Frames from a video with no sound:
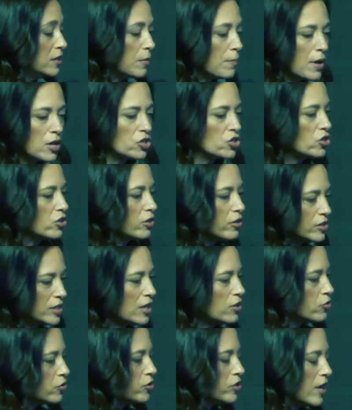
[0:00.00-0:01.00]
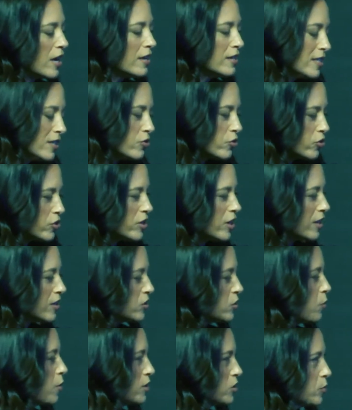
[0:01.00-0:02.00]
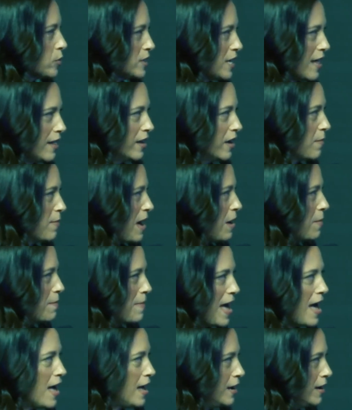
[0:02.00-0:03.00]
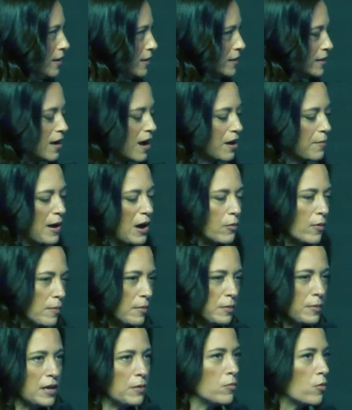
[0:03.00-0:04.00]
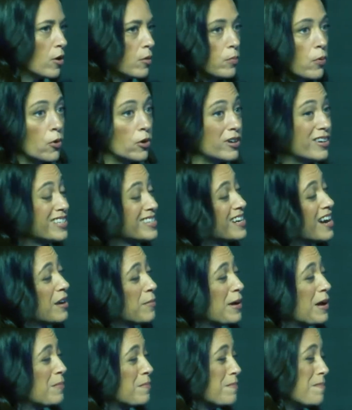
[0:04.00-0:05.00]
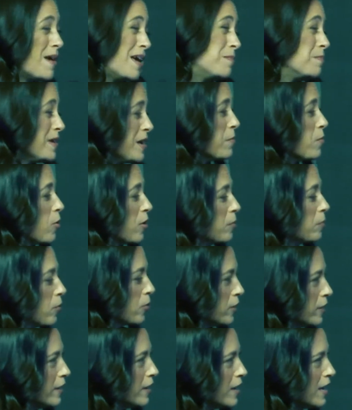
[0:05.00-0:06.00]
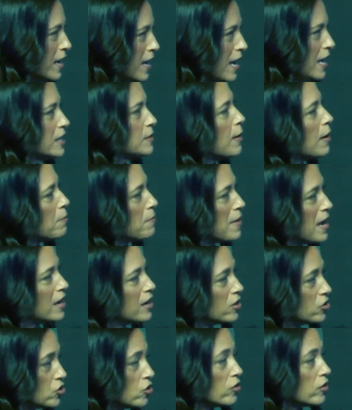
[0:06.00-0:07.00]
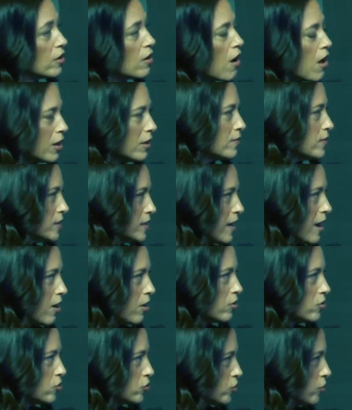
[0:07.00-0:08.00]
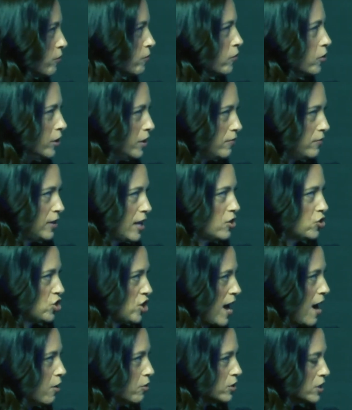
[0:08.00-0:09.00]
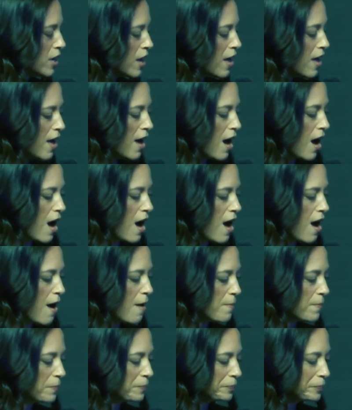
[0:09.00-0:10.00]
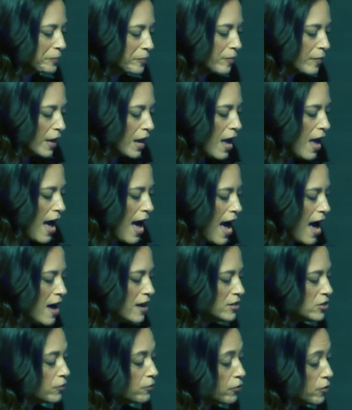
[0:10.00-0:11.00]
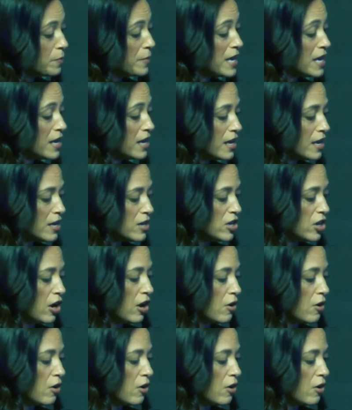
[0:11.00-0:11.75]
dimensional and interesting as the ones we're telling about men. It's not about women being more important, it's not about men being more important. It's about making sure that all of these characters are fully fleshed out. Um, and for me, you